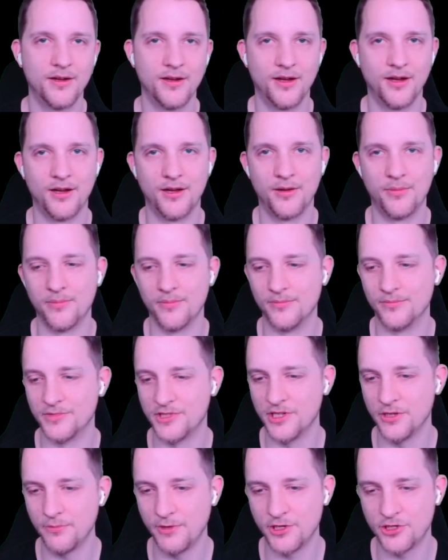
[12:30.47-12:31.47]
Um,
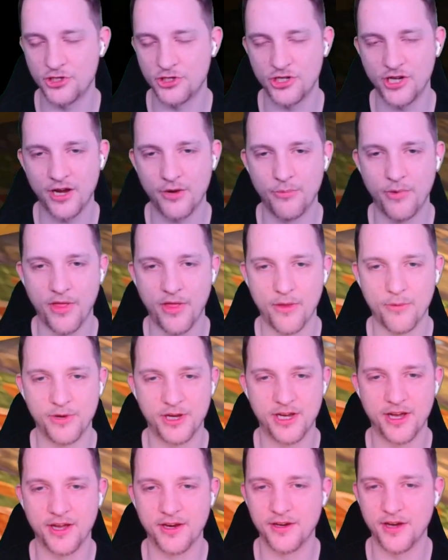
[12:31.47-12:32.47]
did we check whether we
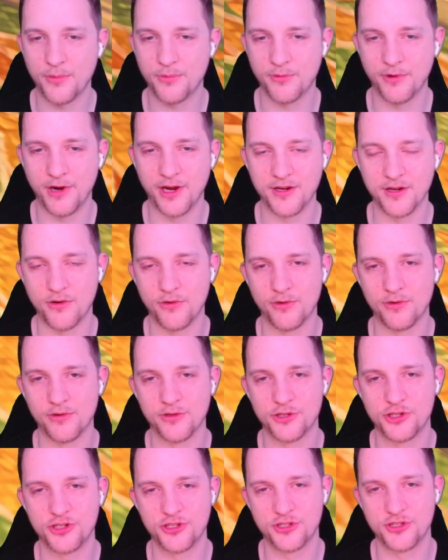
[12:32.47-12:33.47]
can upgrade our
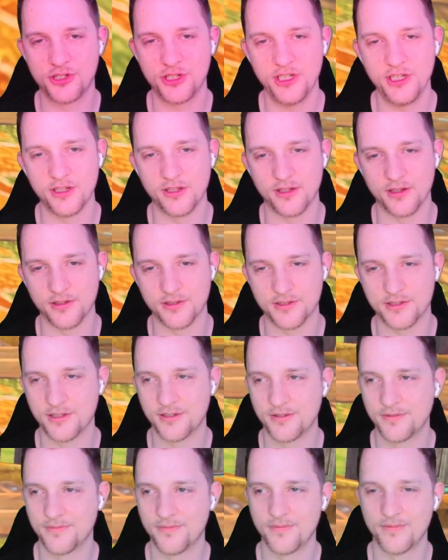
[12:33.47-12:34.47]
shield?
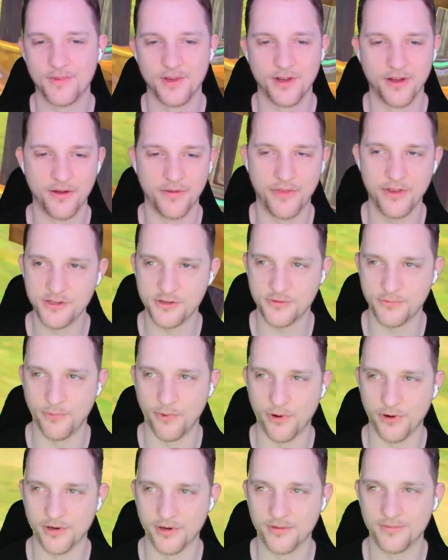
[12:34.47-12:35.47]
This
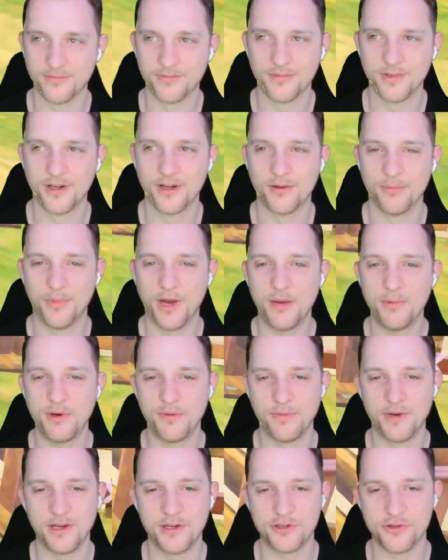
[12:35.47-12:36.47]
one. Maybe
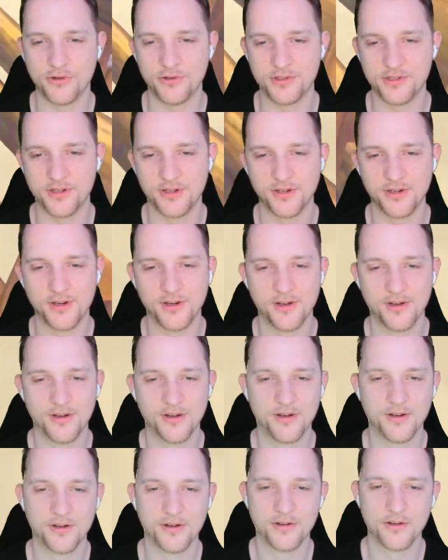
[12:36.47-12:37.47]
we should
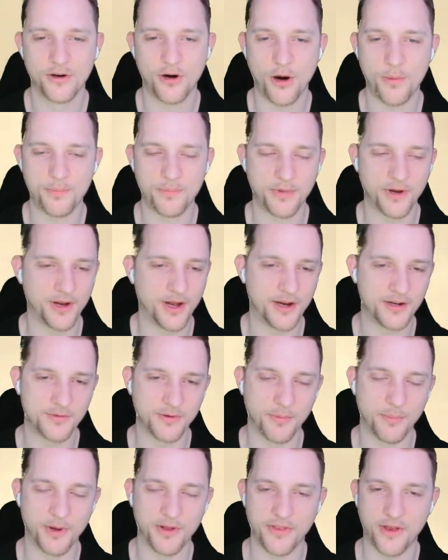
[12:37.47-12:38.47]
hop at
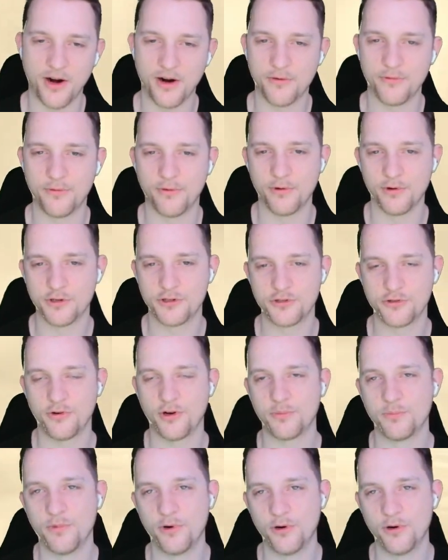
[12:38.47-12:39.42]
the bazaar for a short